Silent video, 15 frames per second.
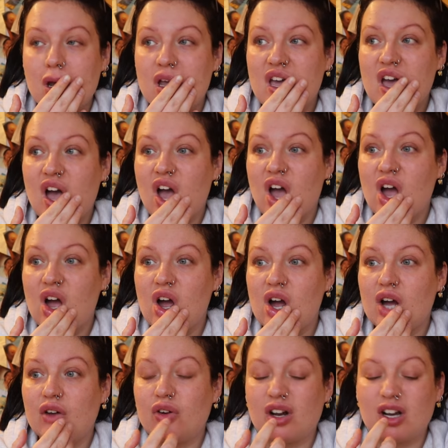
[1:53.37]
yeah,
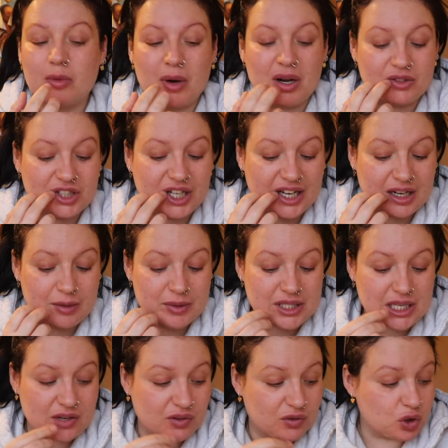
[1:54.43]
I feel like I might have chicken in my
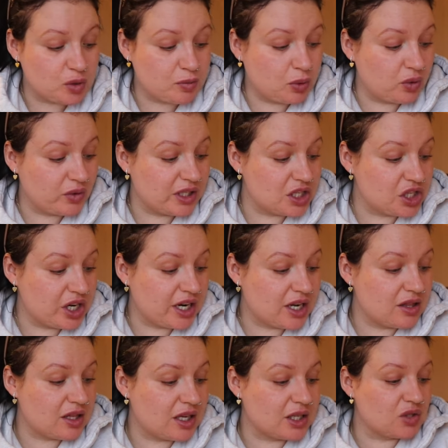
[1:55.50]
teeth. I've just bought these
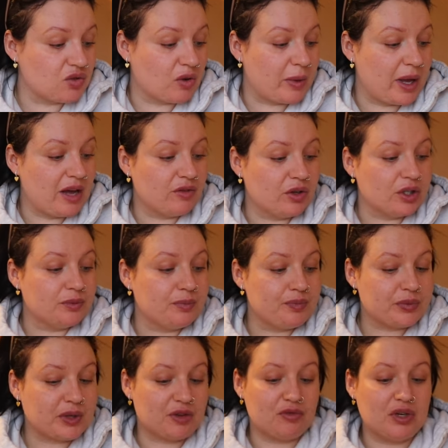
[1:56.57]
chicken things from Heron.
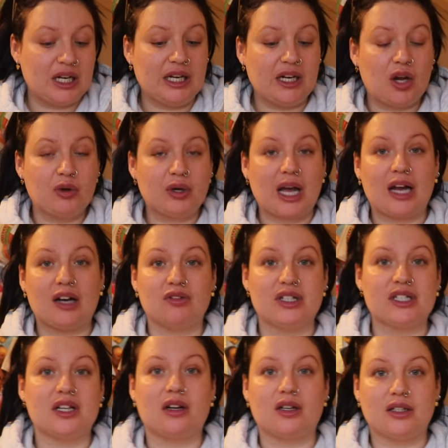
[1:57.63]
They're really low
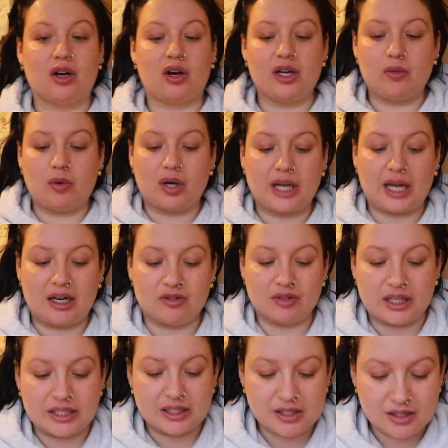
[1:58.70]
calories. They're like 91
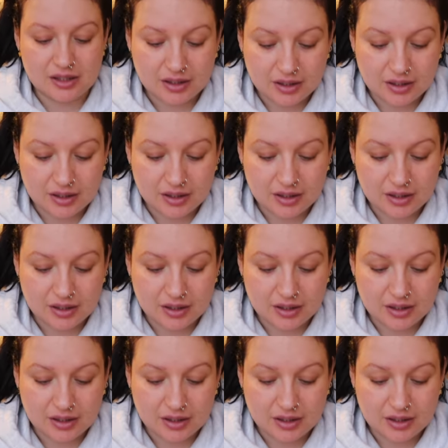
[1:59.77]
calories.